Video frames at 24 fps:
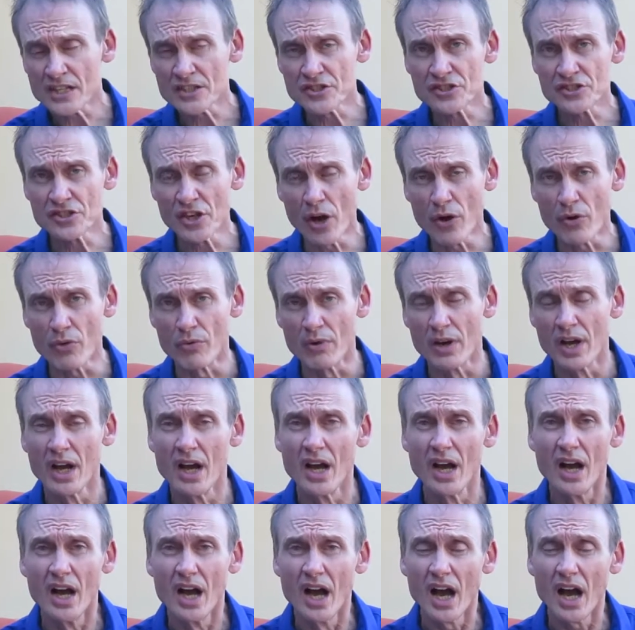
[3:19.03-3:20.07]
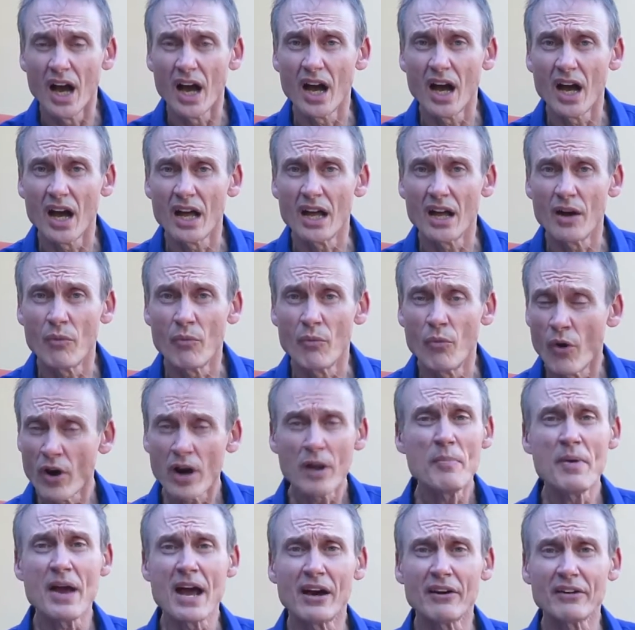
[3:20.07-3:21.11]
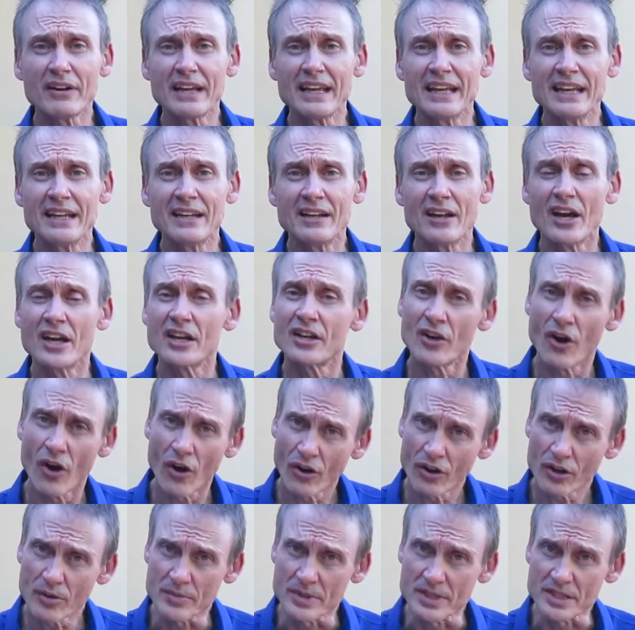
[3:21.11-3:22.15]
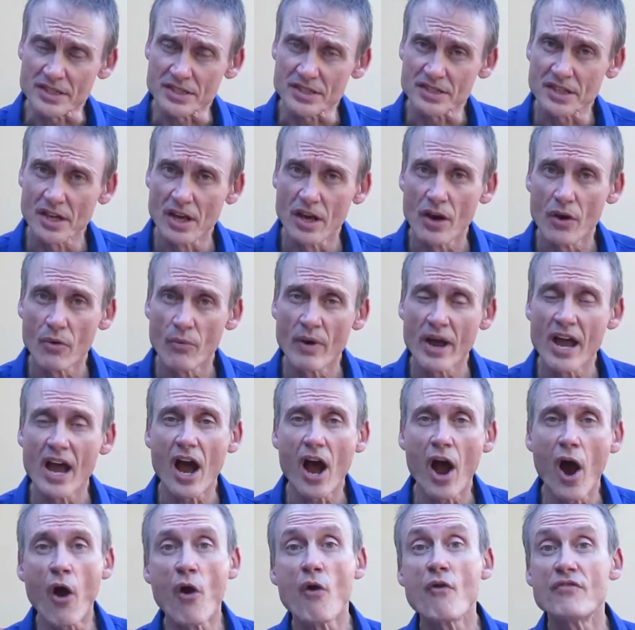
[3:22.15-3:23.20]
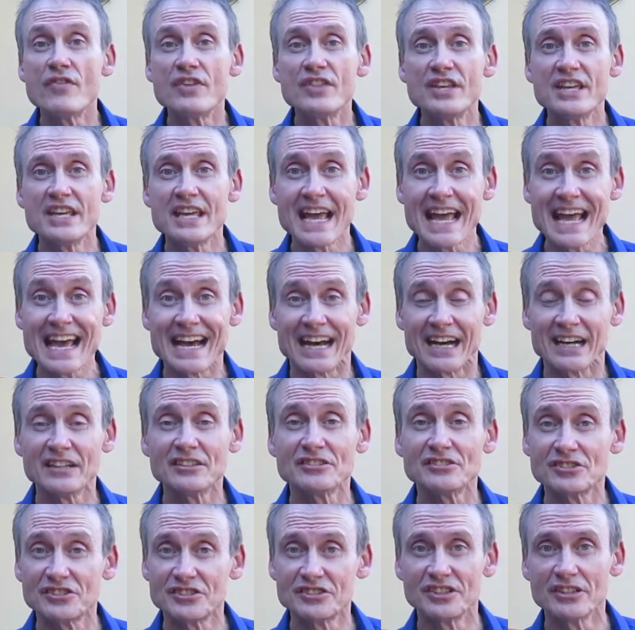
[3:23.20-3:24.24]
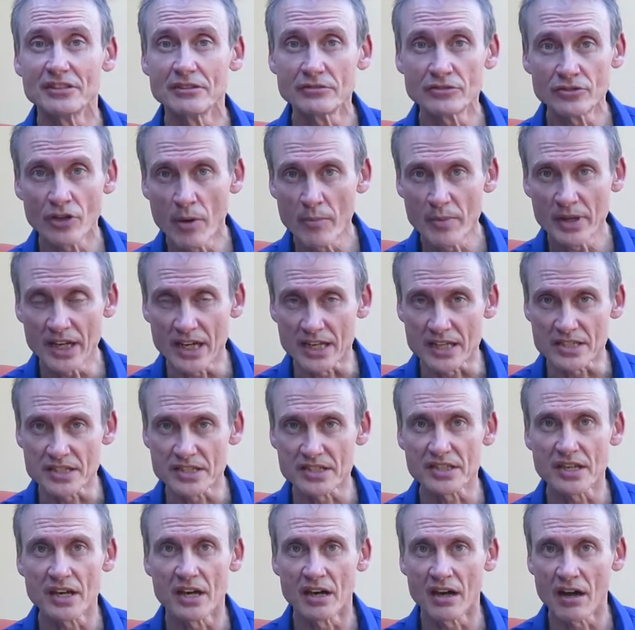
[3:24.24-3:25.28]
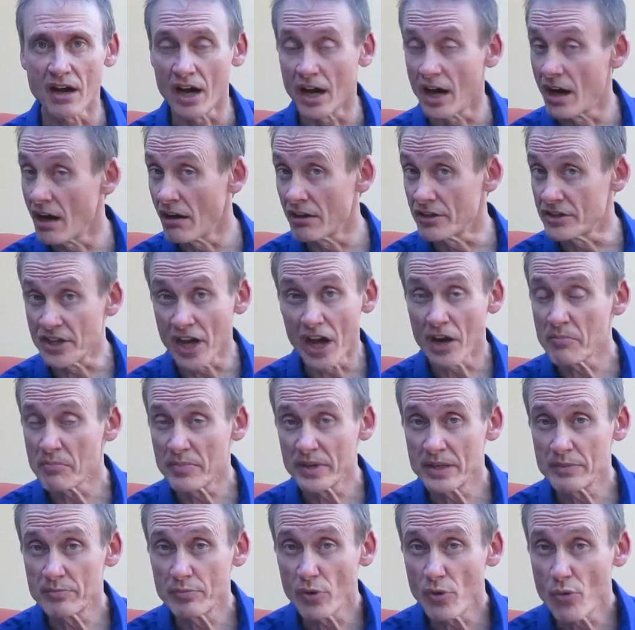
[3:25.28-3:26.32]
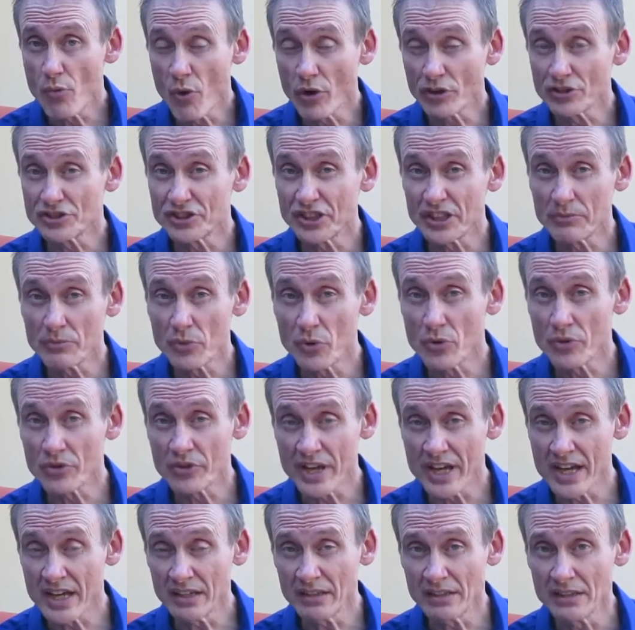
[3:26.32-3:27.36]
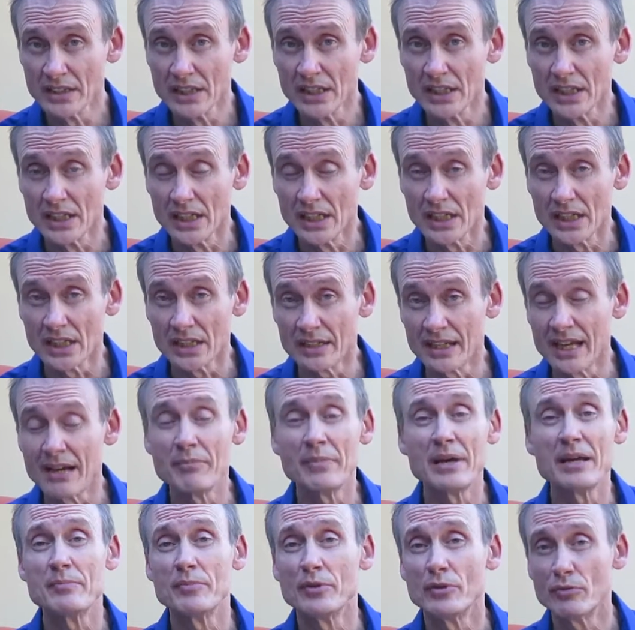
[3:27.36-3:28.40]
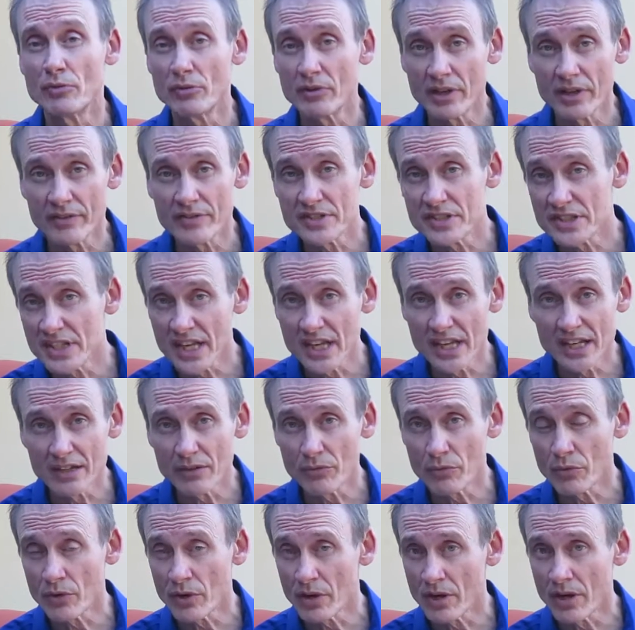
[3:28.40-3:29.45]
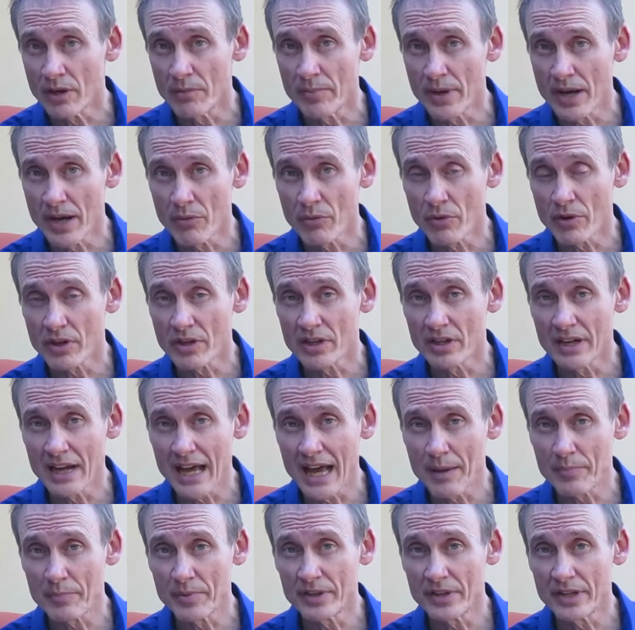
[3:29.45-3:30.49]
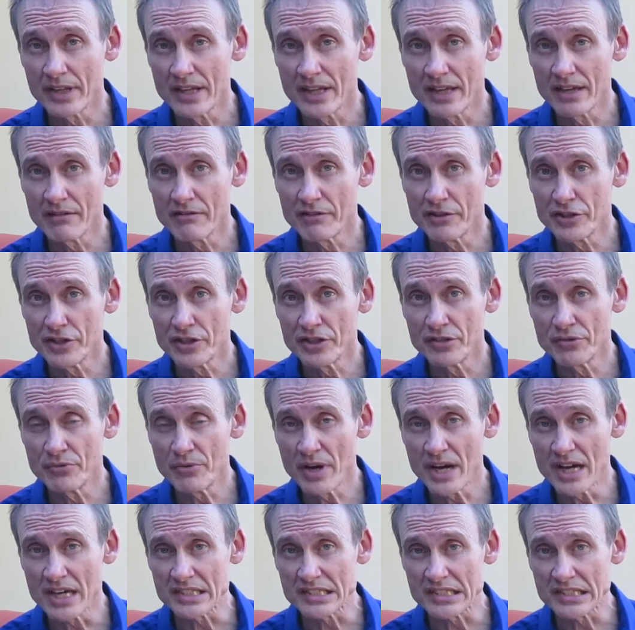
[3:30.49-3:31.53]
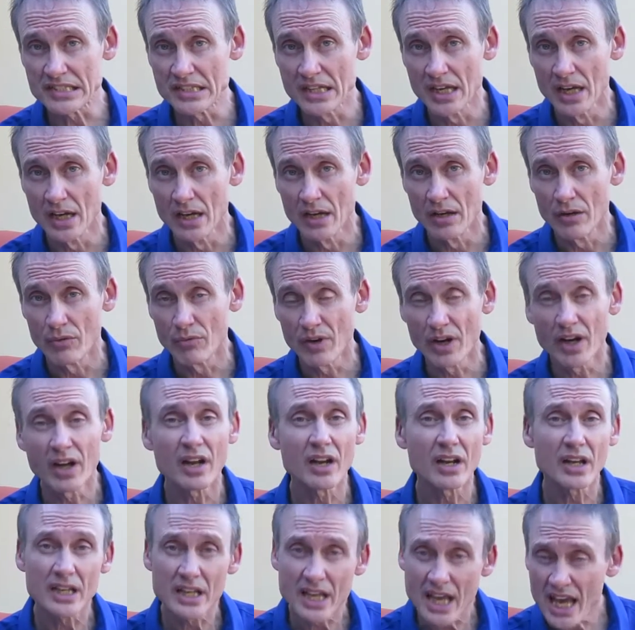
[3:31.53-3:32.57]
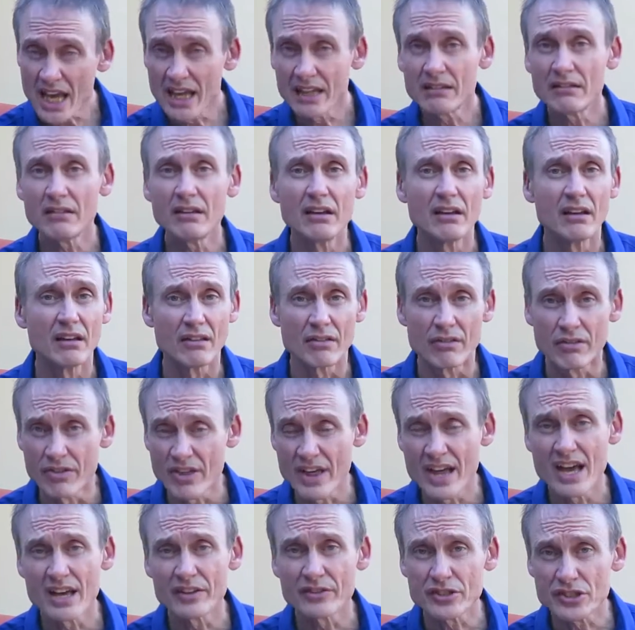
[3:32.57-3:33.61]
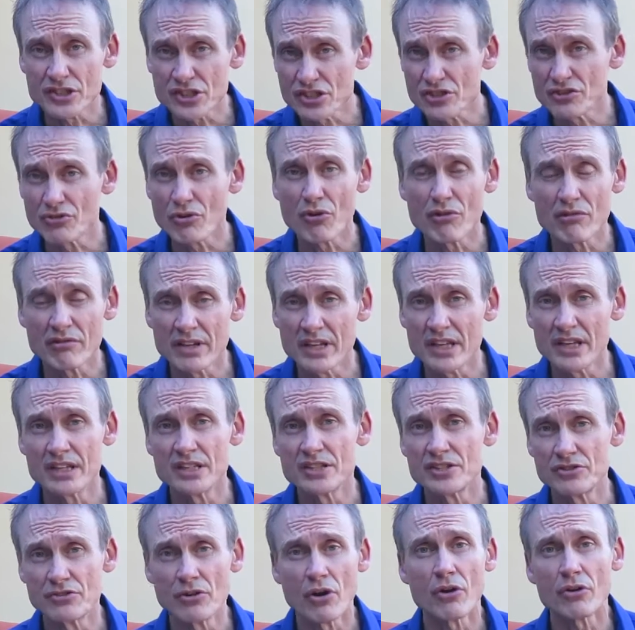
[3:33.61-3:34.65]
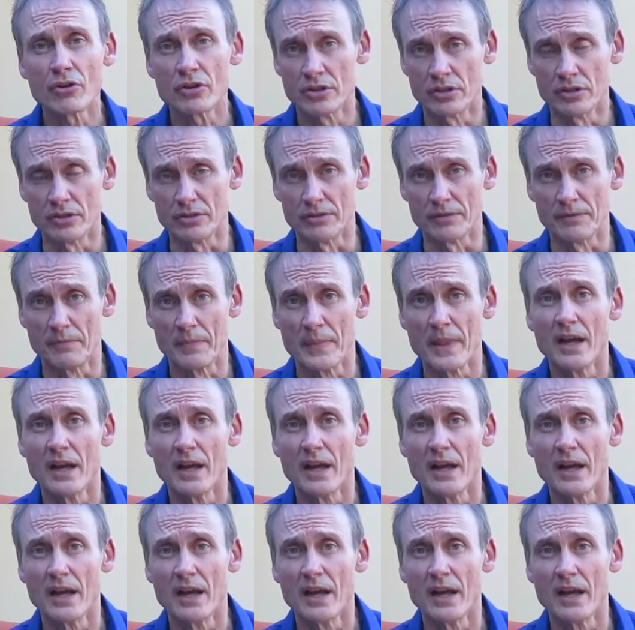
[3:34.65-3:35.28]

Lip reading: So, what about in economies where over-the-air still dominates? Are young people watching more there? That maybe will give us a hint about what can happen here in the US. Well, again, there the story is not good.